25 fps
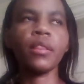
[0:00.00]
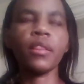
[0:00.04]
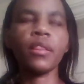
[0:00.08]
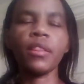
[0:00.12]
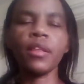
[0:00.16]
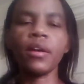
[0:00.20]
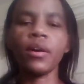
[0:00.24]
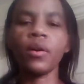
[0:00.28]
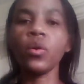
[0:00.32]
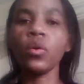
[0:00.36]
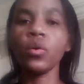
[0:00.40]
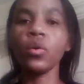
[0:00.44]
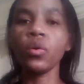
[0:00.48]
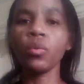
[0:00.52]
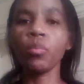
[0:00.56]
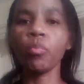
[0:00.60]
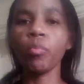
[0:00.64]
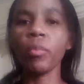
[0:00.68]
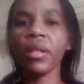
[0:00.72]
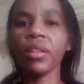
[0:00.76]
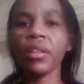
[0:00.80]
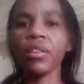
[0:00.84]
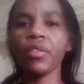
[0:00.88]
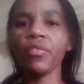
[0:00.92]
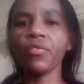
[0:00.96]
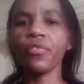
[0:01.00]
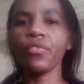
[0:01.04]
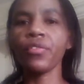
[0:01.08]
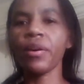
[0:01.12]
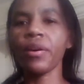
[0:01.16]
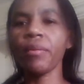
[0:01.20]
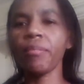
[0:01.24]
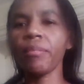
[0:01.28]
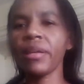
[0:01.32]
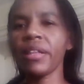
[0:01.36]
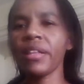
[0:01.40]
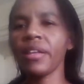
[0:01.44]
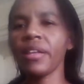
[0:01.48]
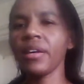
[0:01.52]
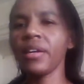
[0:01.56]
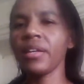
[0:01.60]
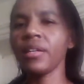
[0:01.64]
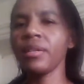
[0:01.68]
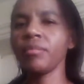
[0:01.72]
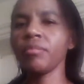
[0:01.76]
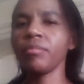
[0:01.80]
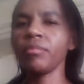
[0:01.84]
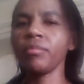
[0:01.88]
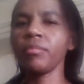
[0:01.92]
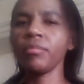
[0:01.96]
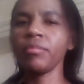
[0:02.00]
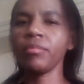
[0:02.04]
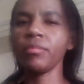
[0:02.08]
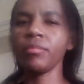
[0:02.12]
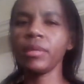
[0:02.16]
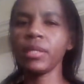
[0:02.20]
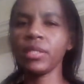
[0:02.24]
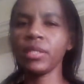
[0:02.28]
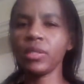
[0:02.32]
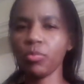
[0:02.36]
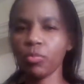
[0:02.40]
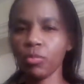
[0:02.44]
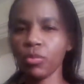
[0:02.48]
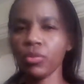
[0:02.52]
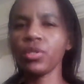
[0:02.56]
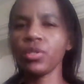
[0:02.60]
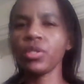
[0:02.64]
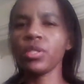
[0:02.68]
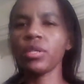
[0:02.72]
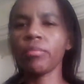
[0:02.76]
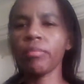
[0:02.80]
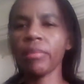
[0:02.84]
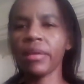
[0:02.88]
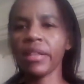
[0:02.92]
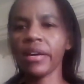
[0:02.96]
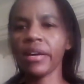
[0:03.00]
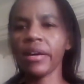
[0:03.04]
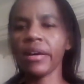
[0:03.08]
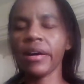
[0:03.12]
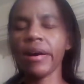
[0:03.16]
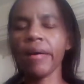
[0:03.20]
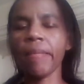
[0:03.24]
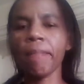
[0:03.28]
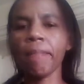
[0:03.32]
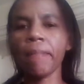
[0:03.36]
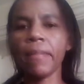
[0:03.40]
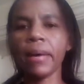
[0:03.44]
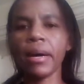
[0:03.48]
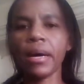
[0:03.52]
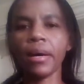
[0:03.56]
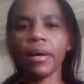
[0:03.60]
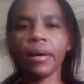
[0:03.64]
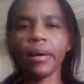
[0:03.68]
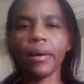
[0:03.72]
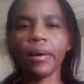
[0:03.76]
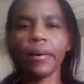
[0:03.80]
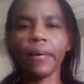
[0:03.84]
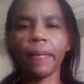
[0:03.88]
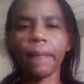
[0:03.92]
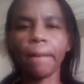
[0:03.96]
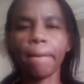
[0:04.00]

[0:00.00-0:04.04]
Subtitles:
the whole month of Ramadan, my sponsor mother come back.